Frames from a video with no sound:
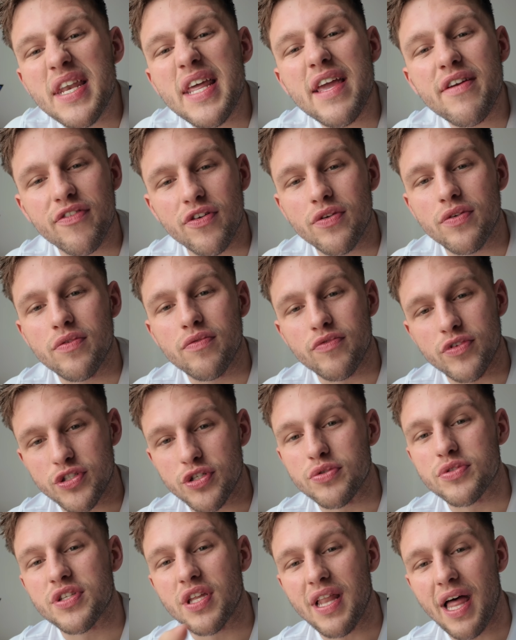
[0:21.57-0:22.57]
can even
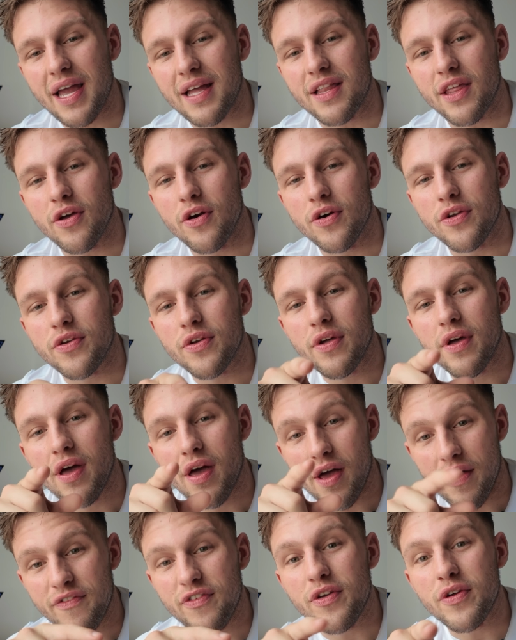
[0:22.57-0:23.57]
reduce the likelihood
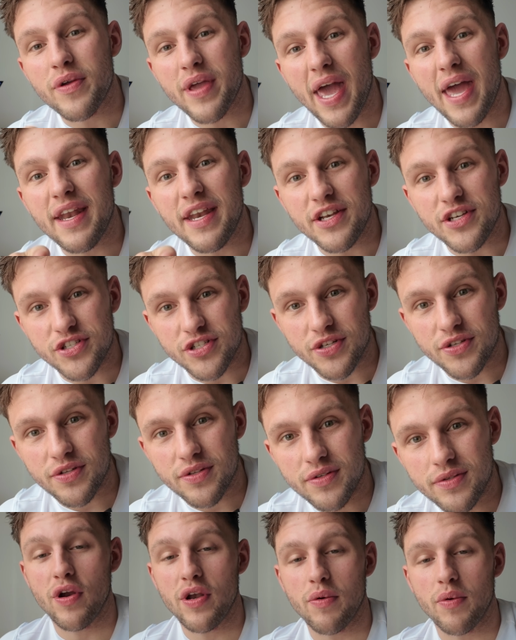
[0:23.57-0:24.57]
of you getting
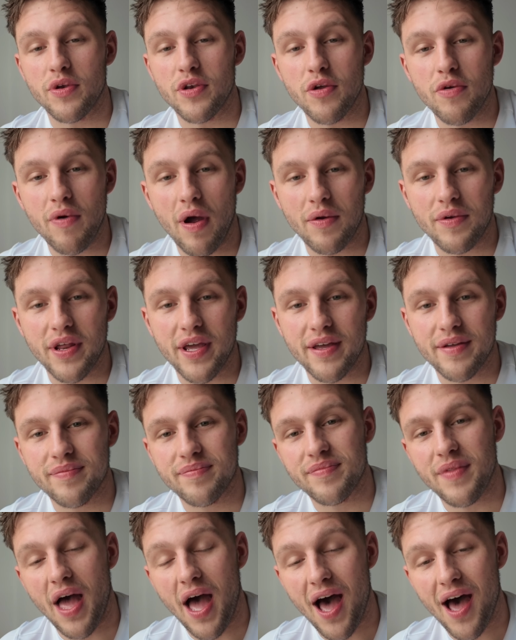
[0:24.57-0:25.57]
injured. For anyone new around here,
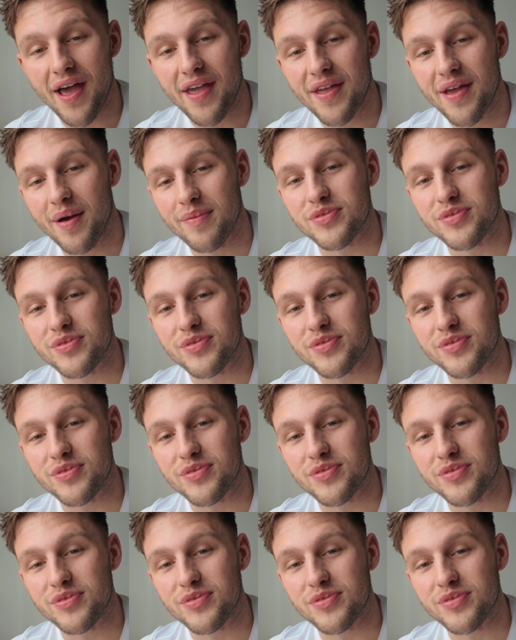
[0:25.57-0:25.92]
hi,